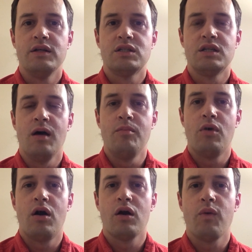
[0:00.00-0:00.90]

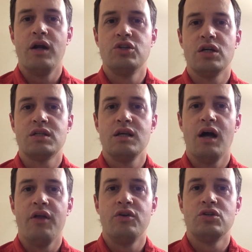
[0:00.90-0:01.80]
Some are acquired
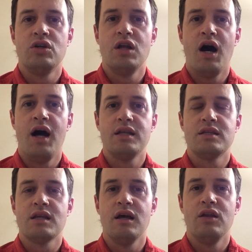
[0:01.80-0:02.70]
justly, others are
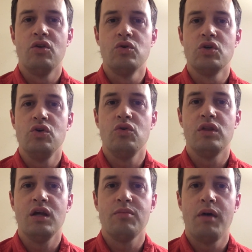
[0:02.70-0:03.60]
not, and those who you
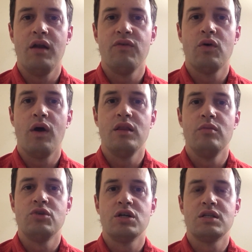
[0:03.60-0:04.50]
think might have acquired
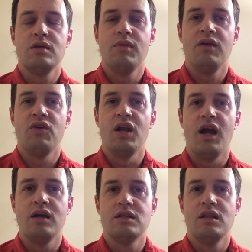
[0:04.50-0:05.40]
them justly may have
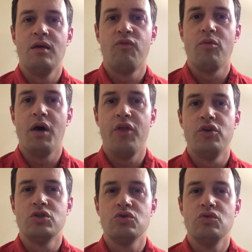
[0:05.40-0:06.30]
inherited them from
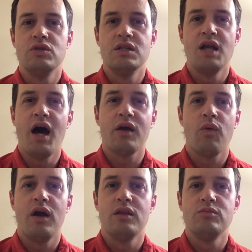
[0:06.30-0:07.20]
others who did not
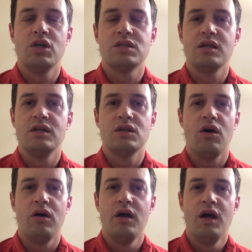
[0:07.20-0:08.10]
acquire them justly. It's
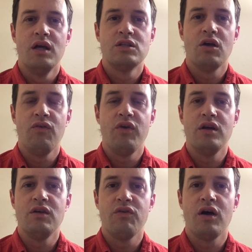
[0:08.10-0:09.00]
all a
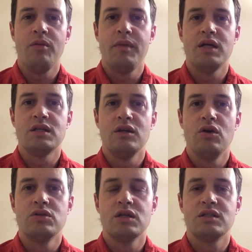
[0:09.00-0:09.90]
very difficult mess,
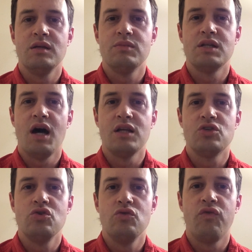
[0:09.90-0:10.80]
and Nozick seems
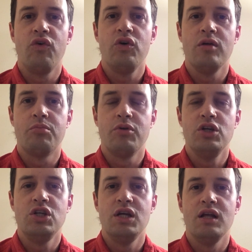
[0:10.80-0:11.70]
not to fully
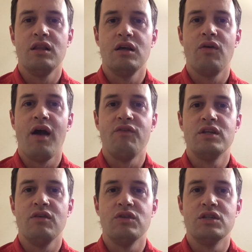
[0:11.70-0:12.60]
appreciate the
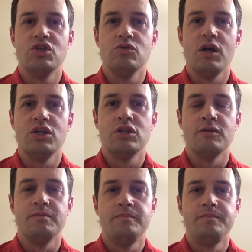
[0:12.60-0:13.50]
gravity of the situation.